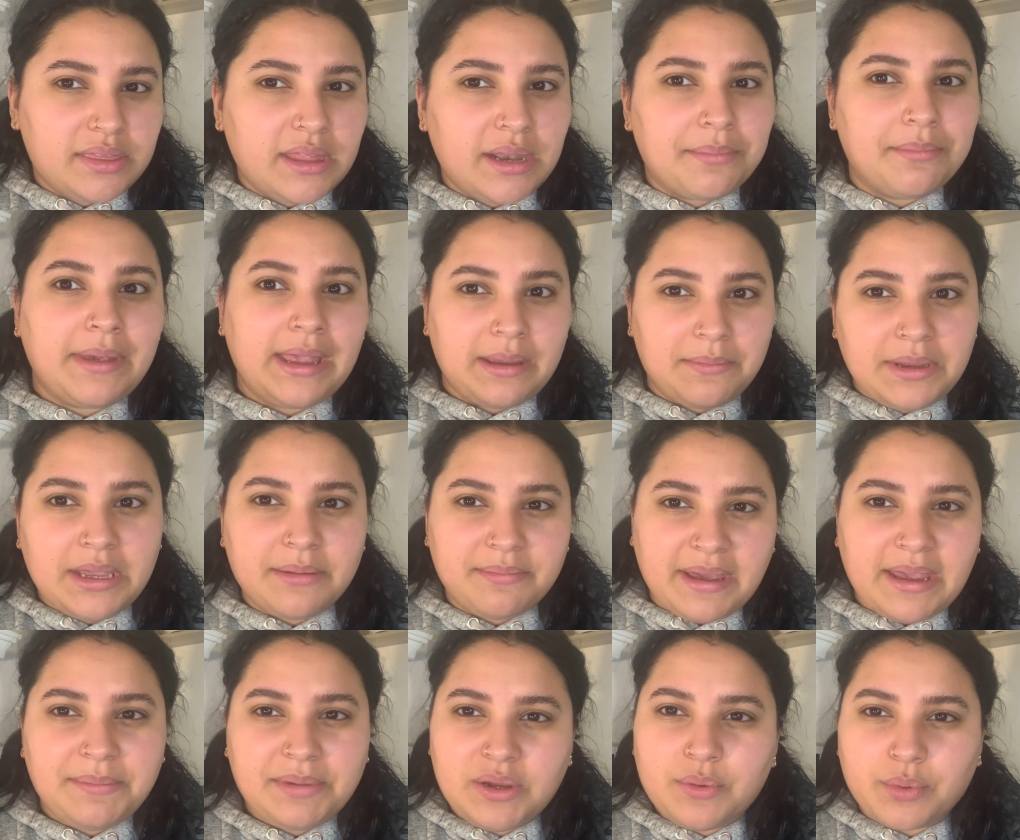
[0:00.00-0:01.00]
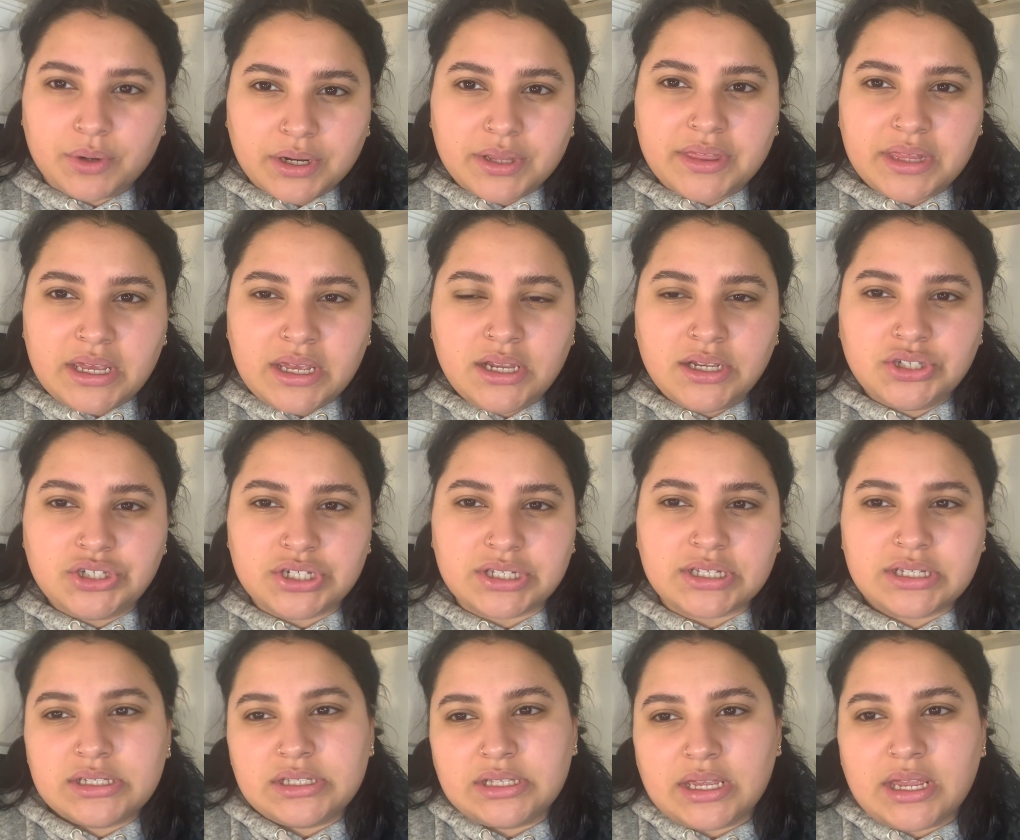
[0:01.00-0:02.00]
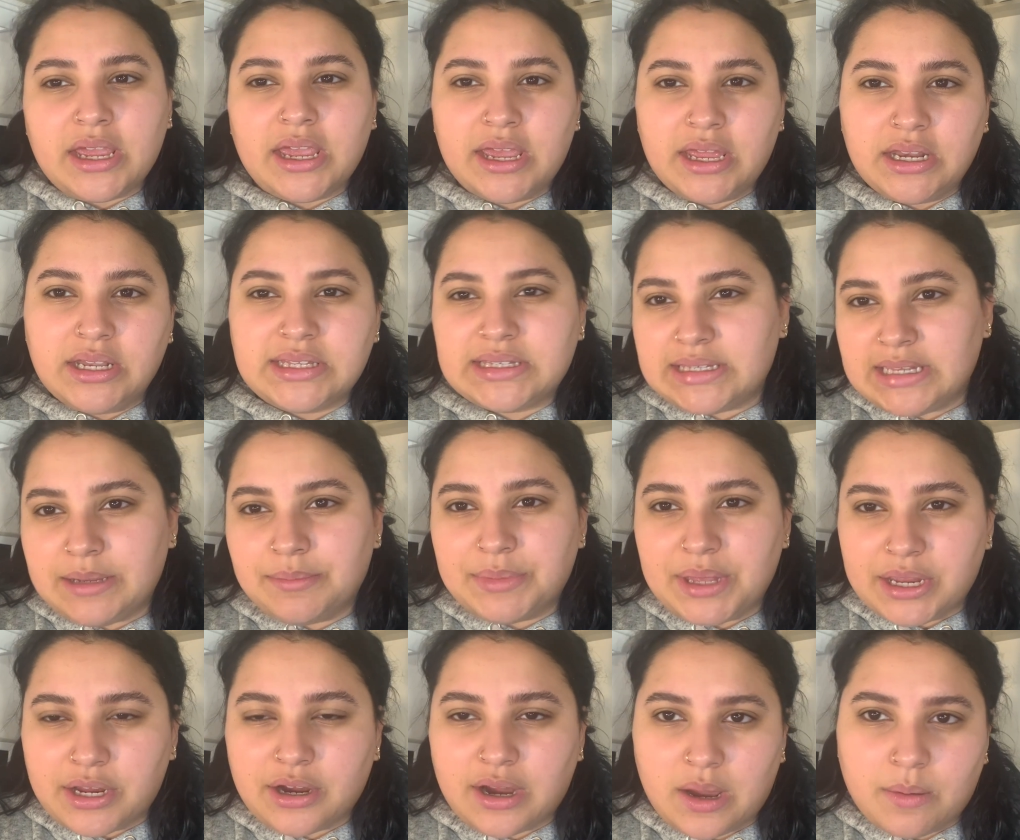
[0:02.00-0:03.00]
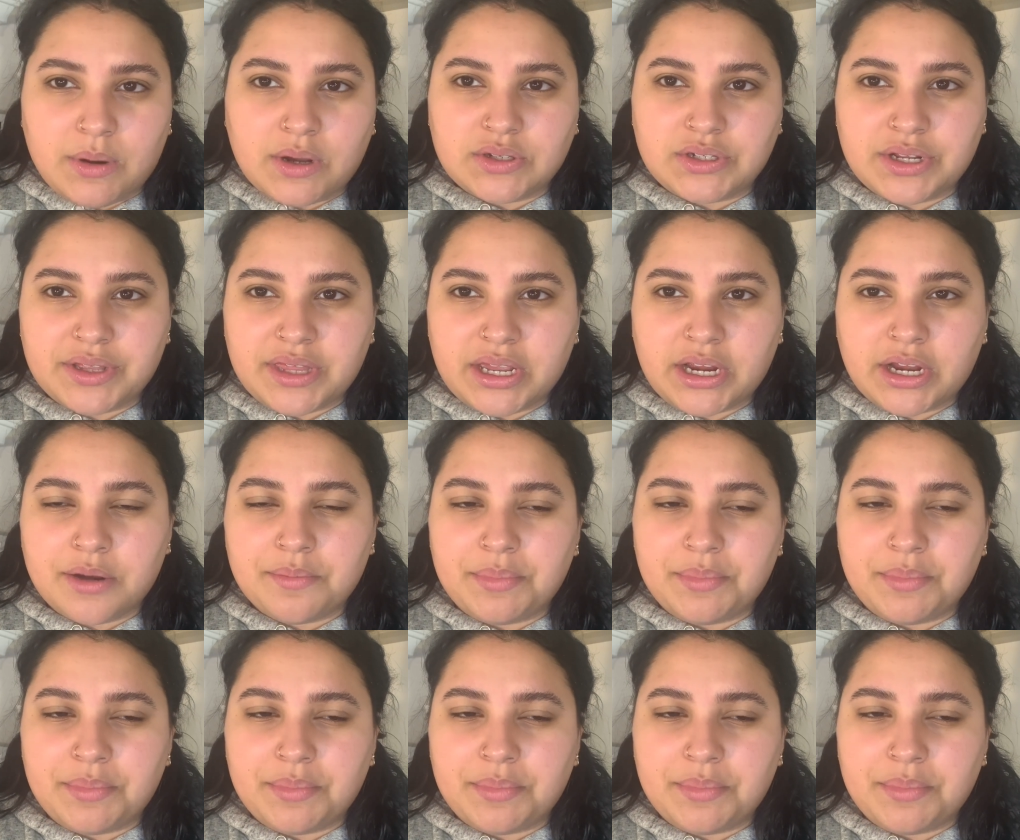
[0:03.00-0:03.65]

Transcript: then maybe it might be worth it just because it would seem like your eyebrows are thicker.